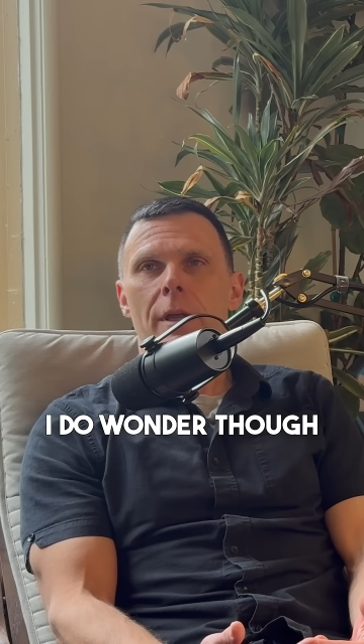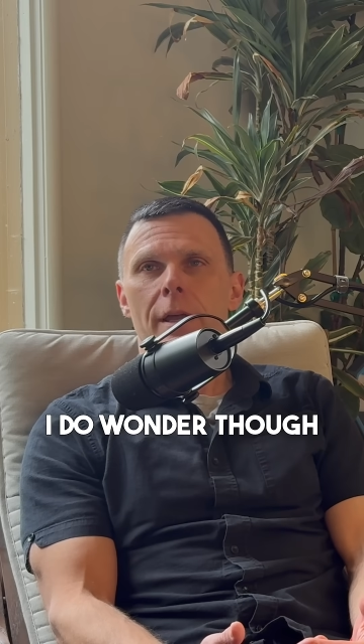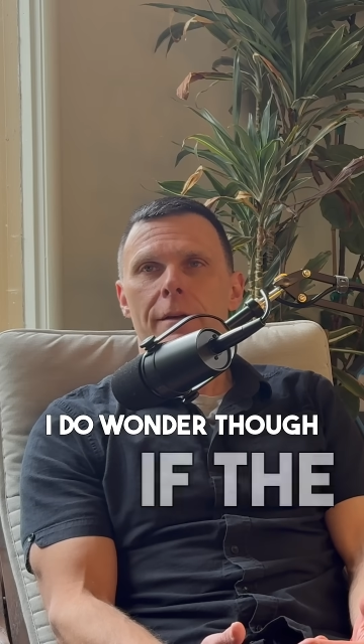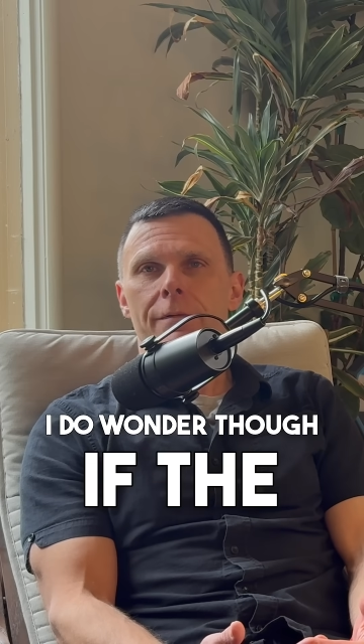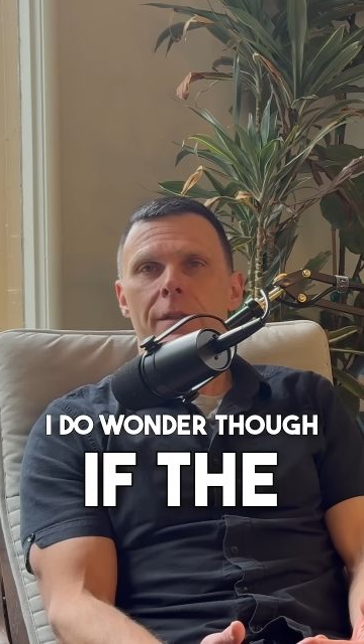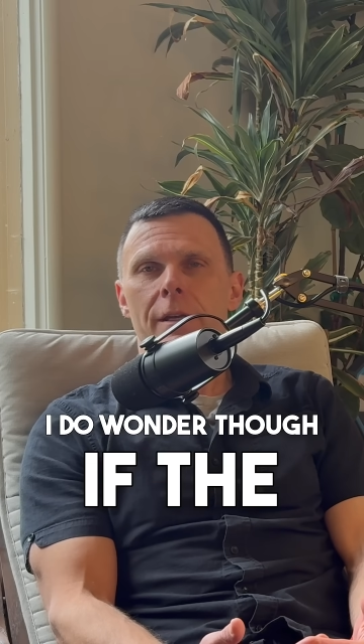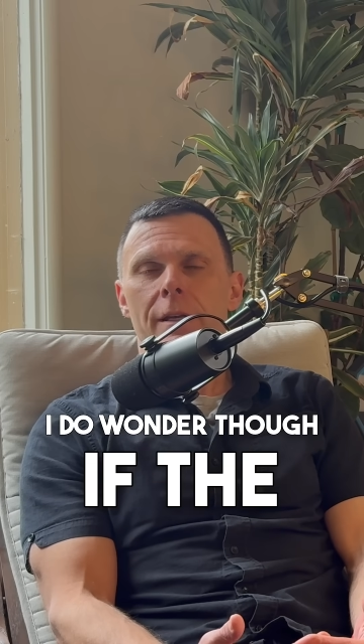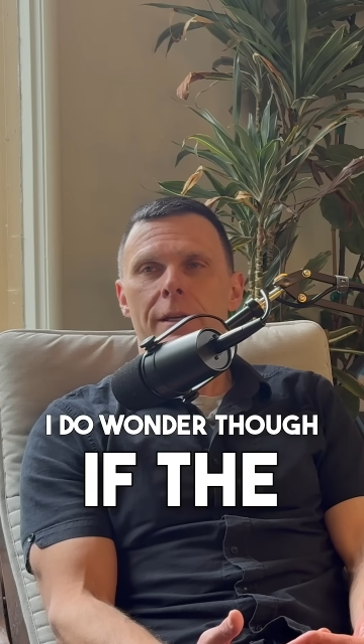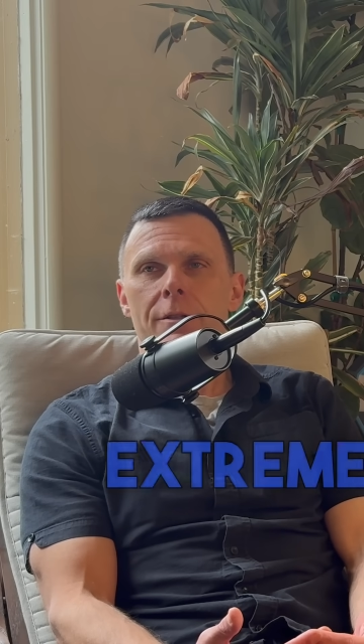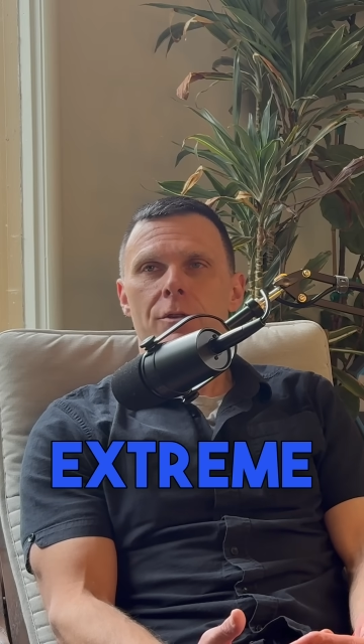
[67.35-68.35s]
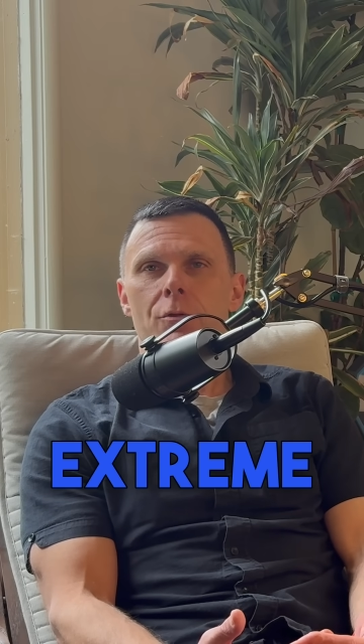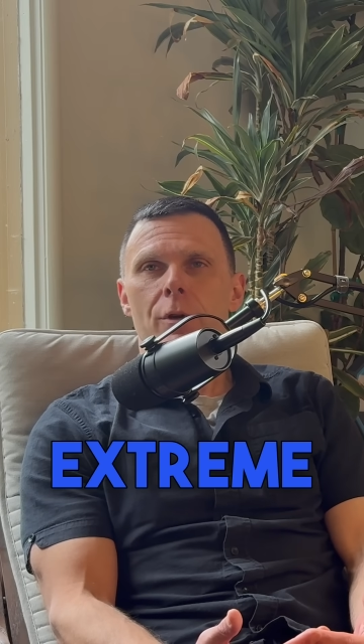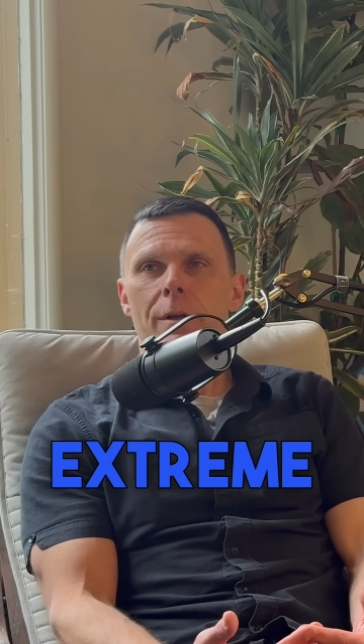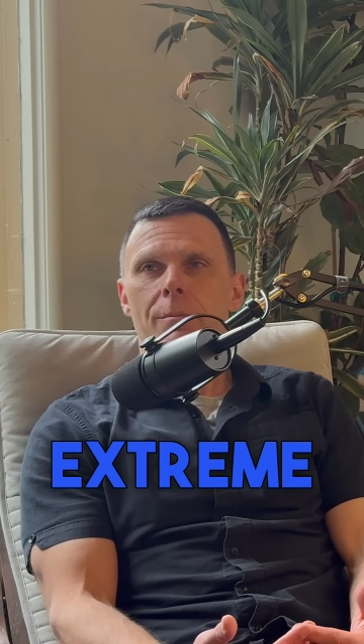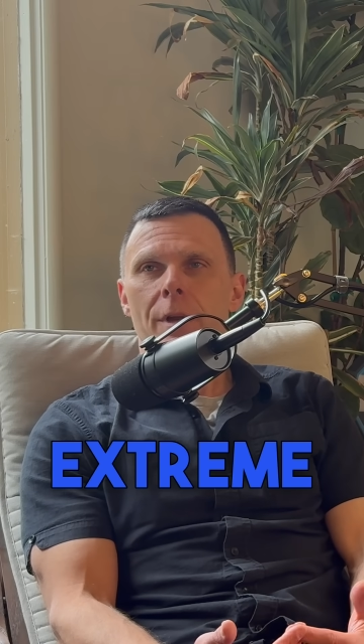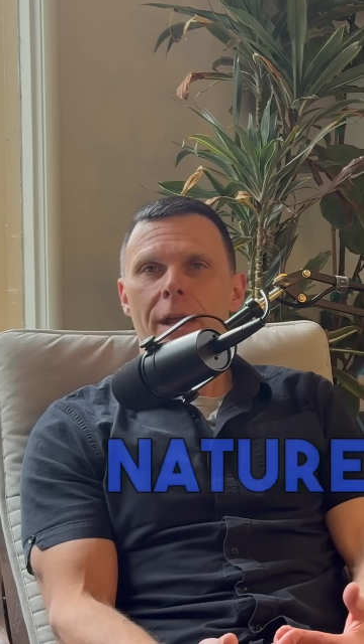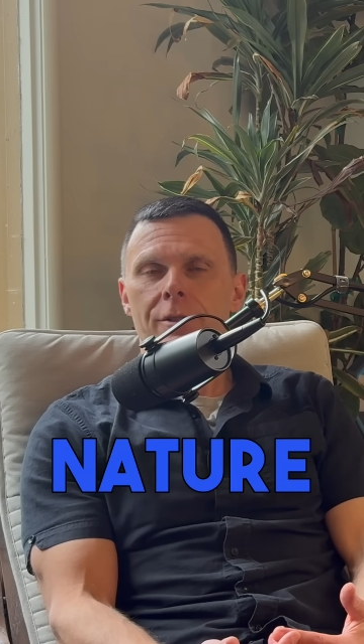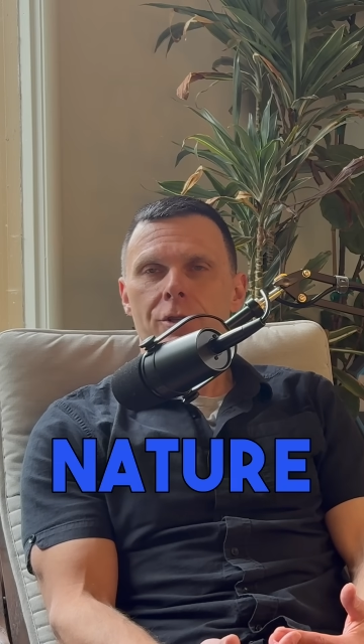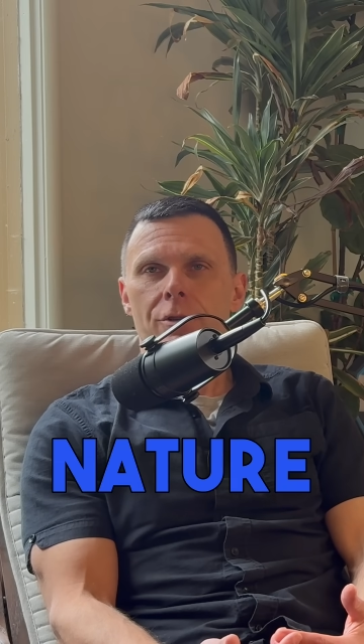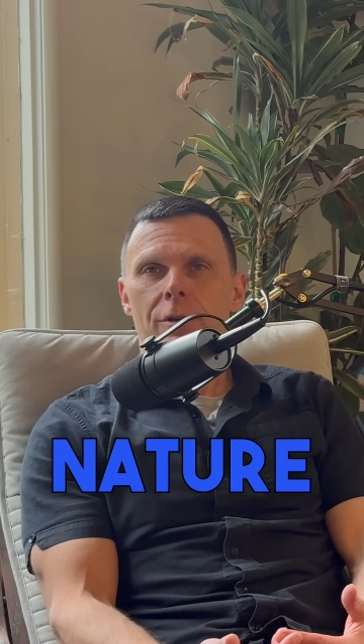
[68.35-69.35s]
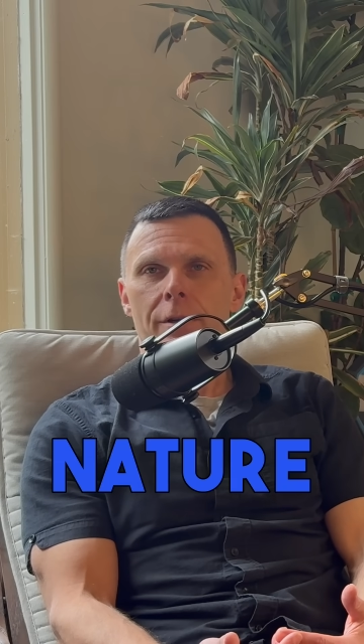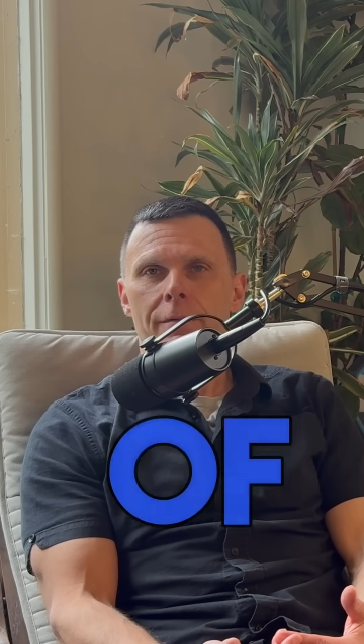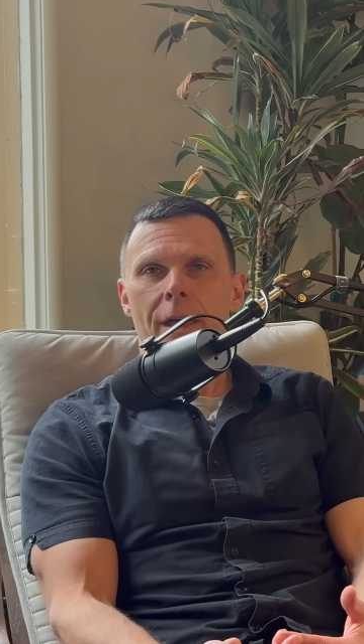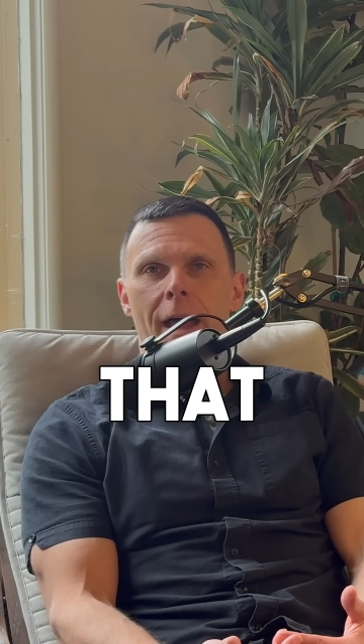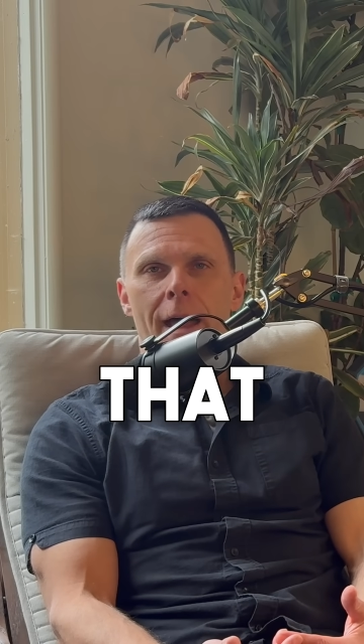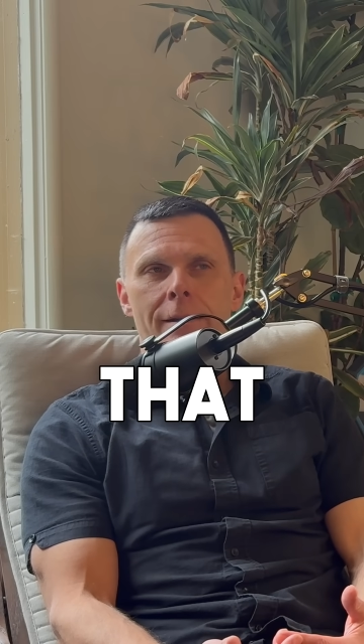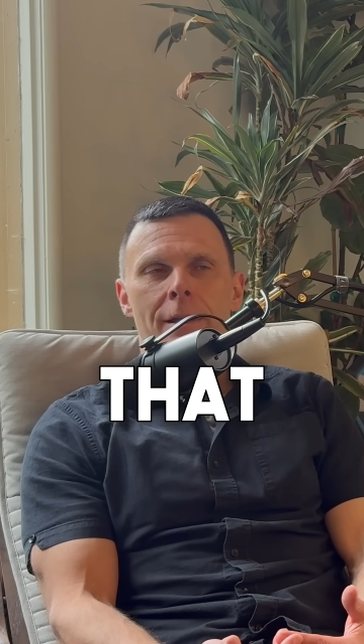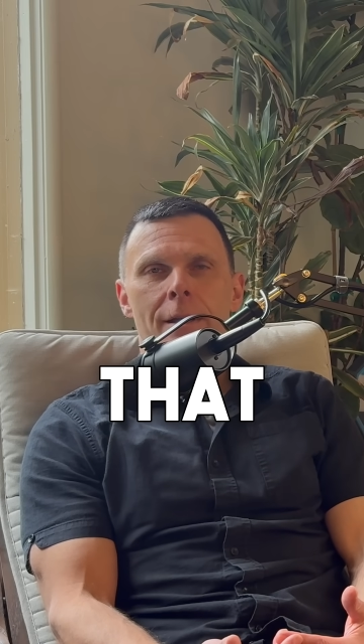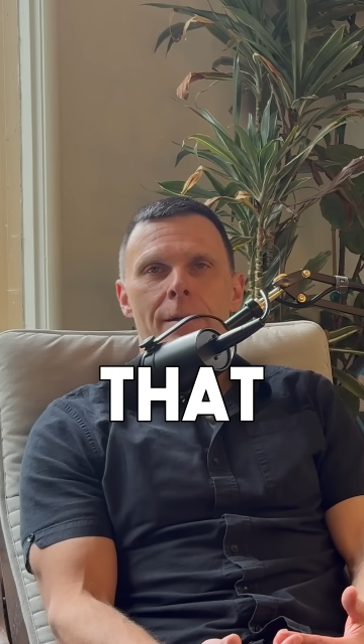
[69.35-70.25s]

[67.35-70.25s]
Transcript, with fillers: if the extreme nature of that